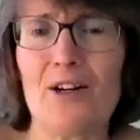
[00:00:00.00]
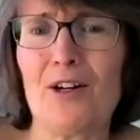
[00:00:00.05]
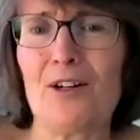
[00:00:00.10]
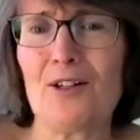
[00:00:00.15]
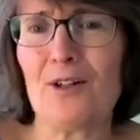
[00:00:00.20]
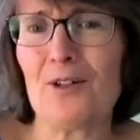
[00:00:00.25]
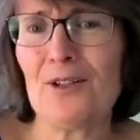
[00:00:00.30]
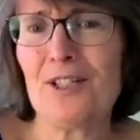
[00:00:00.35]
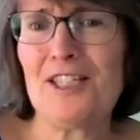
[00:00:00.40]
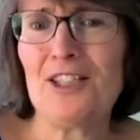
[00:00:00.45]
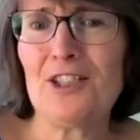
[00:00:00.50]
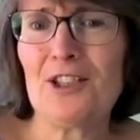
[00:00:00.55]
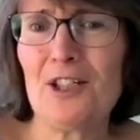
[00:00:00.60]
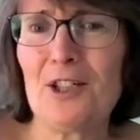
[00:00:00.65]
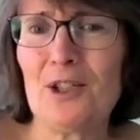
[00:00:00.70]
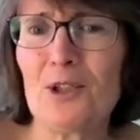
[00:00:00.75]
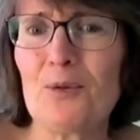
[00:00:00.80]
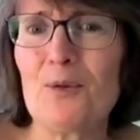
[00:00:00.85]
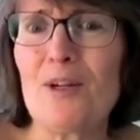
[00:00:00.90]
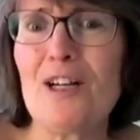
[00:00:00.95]
got in
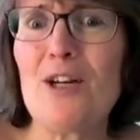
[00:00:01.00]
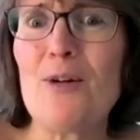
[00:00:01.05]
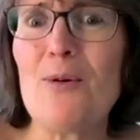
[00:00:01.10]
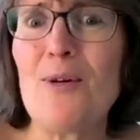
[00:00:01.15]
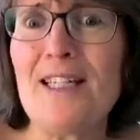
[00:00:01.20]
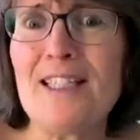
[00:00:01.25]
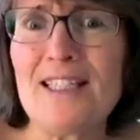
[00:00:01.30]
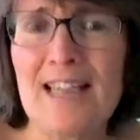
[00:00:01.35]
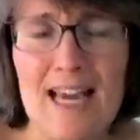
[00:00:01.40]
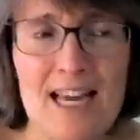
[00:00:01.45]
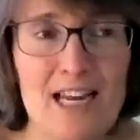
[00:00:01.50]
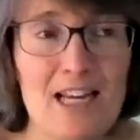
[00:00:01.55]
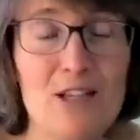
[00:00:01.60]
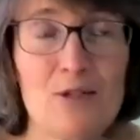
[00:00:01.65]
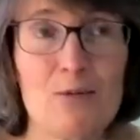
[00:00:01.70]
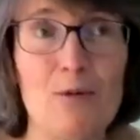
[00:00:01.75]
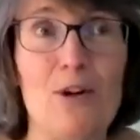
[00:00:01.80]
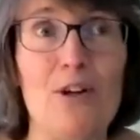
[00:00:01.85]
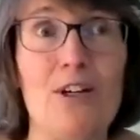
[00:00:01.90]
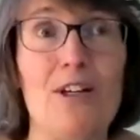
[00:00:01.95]
touch with Louise
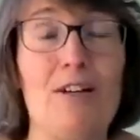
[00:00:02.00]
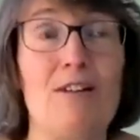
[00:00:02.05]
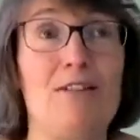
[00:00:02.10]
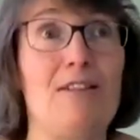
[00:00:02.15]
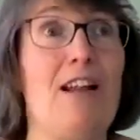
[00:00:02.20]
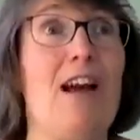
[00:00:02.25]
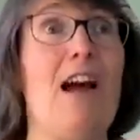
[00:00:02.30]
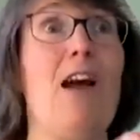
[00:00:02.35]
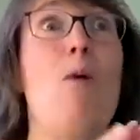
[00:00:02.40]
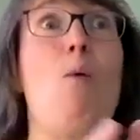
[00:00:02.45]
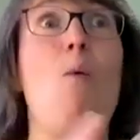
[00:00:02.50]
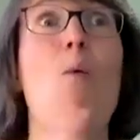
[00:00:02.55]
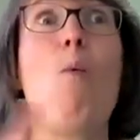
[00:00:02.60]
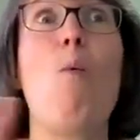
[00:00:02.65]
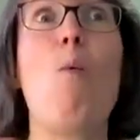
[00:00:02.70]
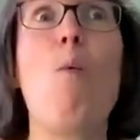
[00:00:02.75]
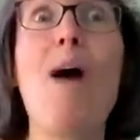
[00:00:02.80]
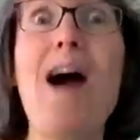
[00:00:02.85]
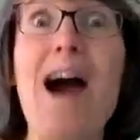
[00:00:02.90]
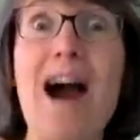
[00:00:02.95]
Hay's work, and it was like,
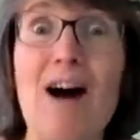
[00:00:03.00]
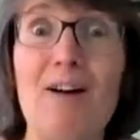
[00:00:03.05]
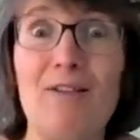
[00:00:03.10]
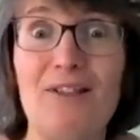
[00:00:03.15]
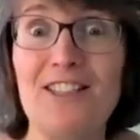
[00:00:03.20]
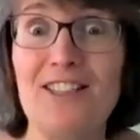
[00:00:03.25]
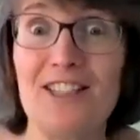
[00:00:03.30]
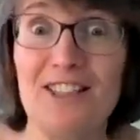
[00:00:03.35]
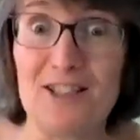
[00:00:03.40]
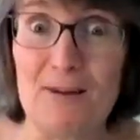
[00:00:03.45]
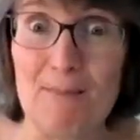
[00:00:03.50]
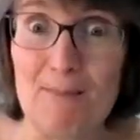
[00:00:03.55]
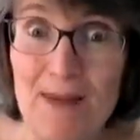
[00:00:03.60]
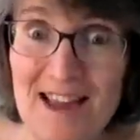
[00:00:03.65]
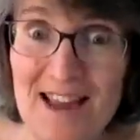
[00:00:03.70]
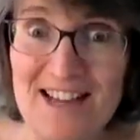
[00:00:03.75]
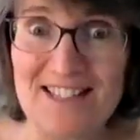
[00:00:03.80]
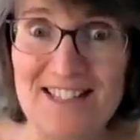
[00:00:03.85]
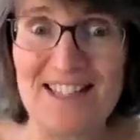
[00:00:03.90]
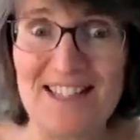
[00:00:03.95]
wow, this is
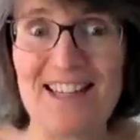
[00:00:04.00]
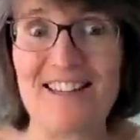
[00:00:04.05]
amazing.